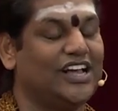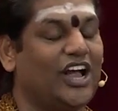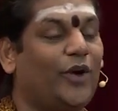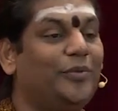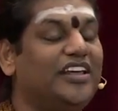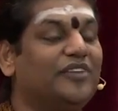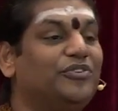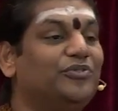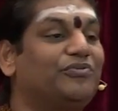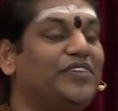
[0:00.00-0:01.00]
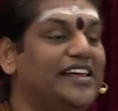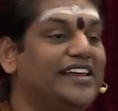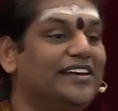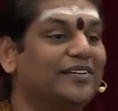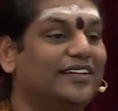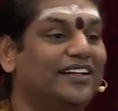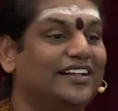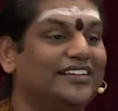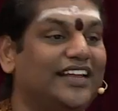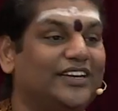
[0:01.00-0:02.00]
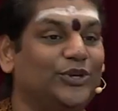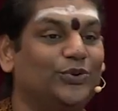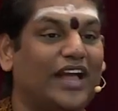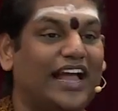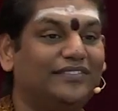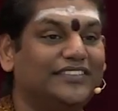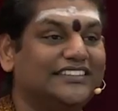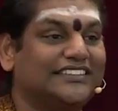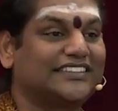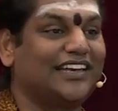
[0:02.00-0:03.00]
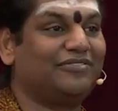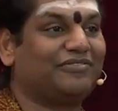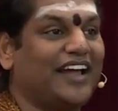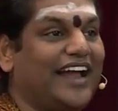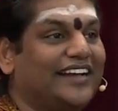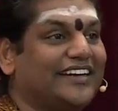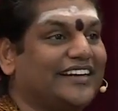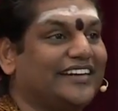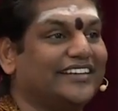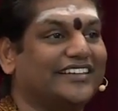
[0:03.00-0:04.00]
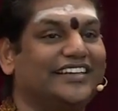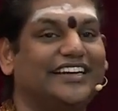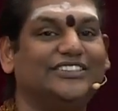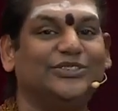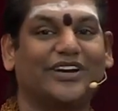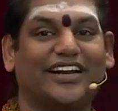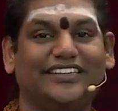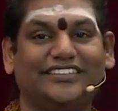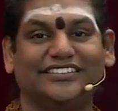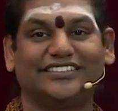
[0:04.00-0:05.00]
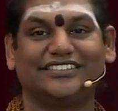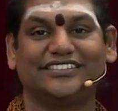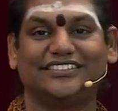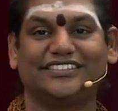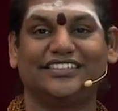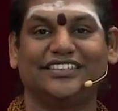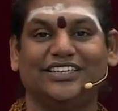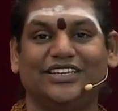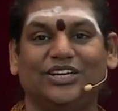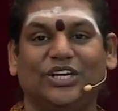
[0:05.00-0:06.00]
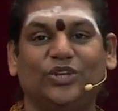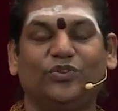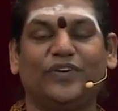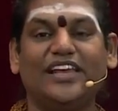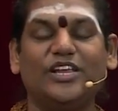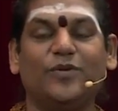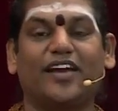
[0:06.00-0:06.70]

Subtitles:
how many of you feel that you have this self-hatred? Raise your hand. You feel you